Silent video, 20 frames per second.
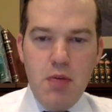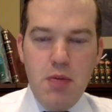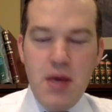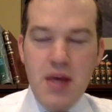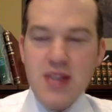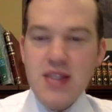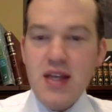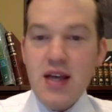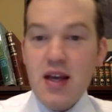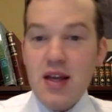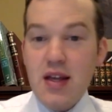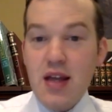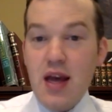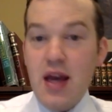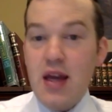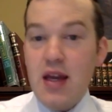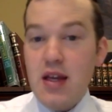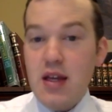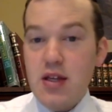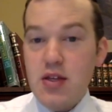Pesach
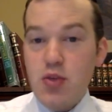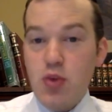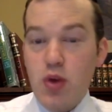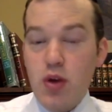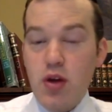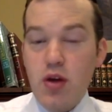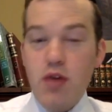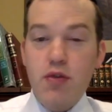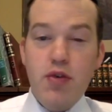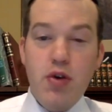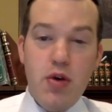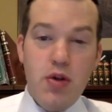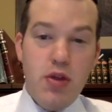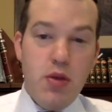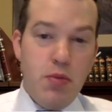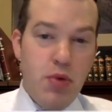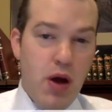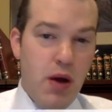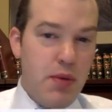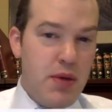night is one of
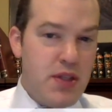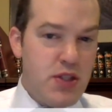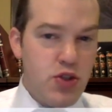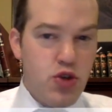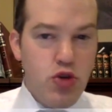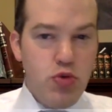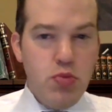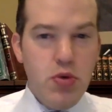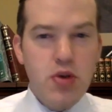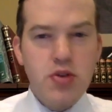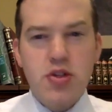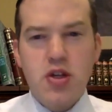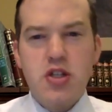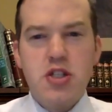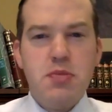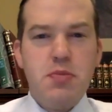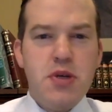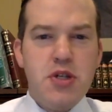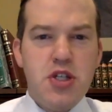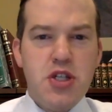the probably two most
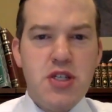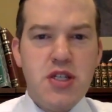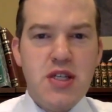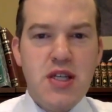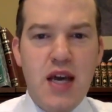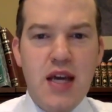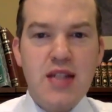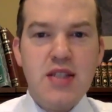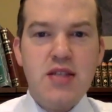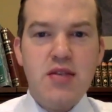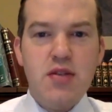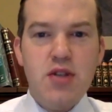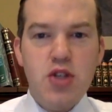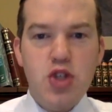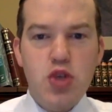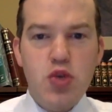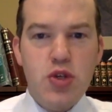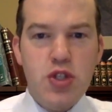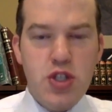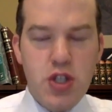auspicious nights of the
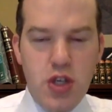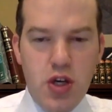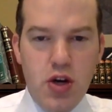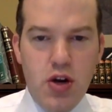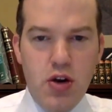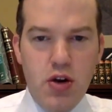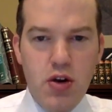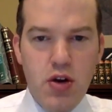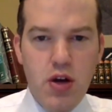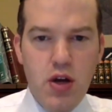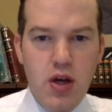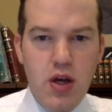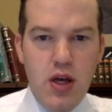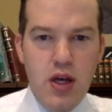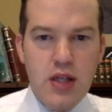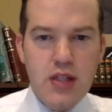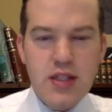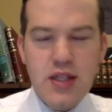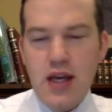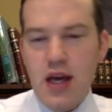Jewish year,
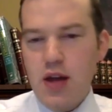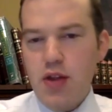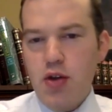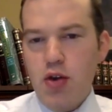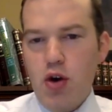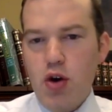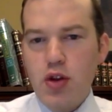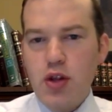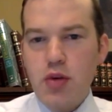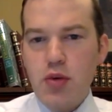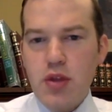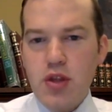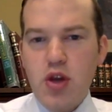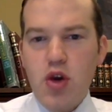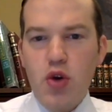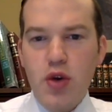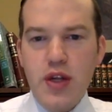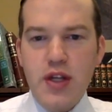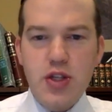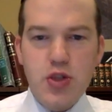together only with
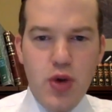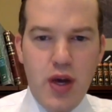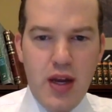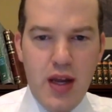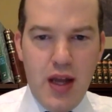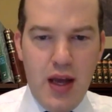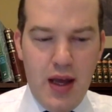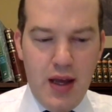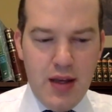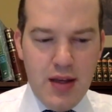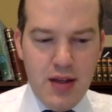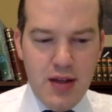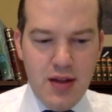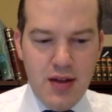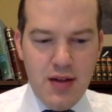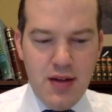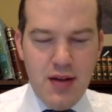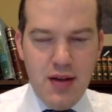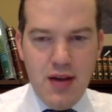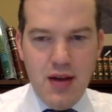Kol Nidre night.
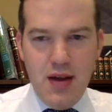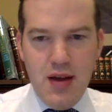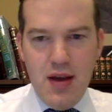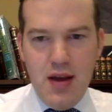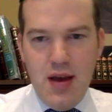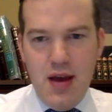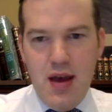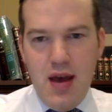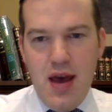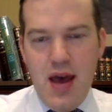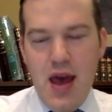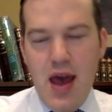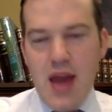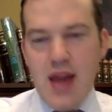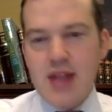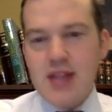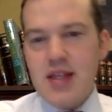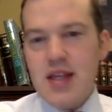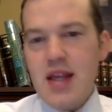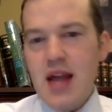
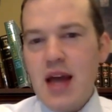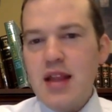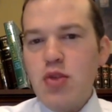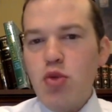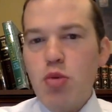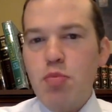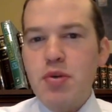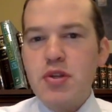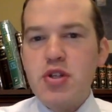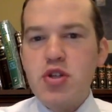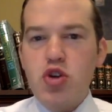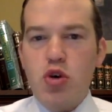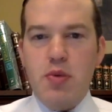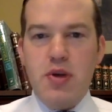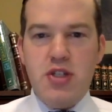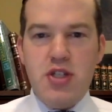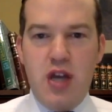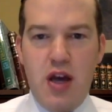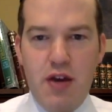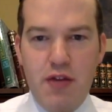And it's a night that we put so
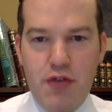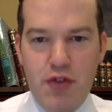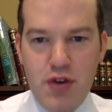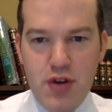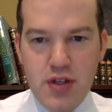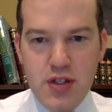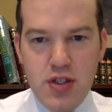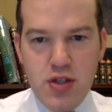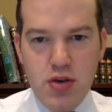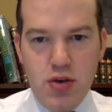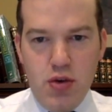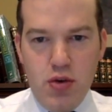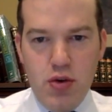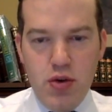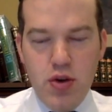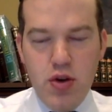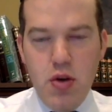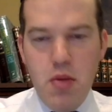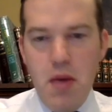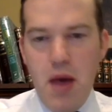much effort into,
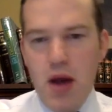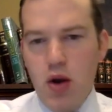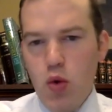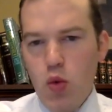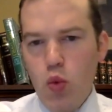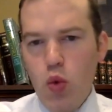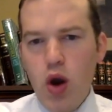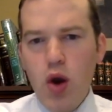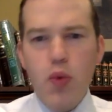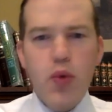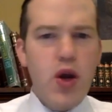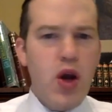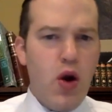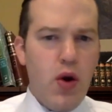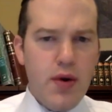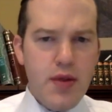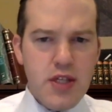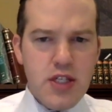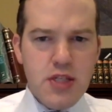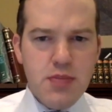no matter where we
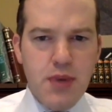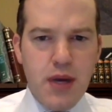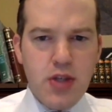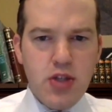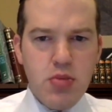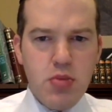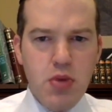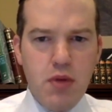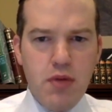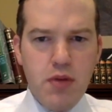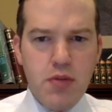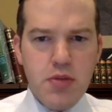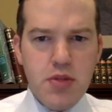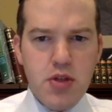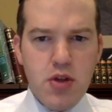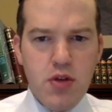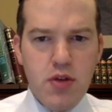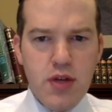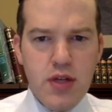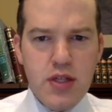are on the spectrum of
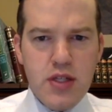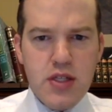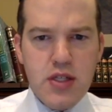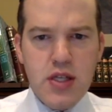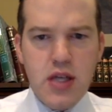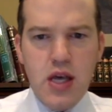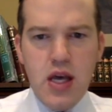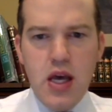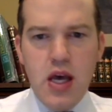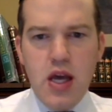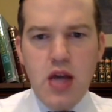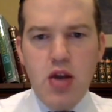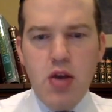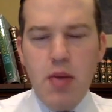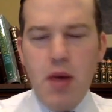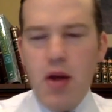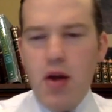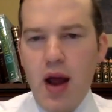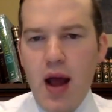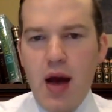observance, no
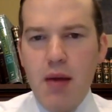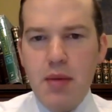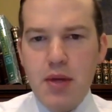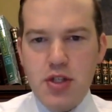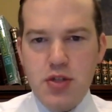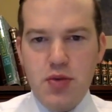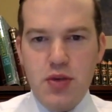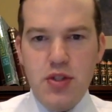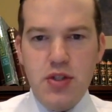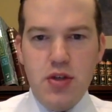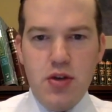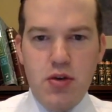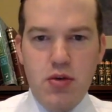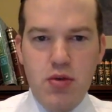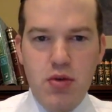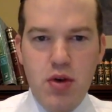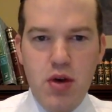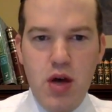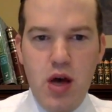matter how much we do.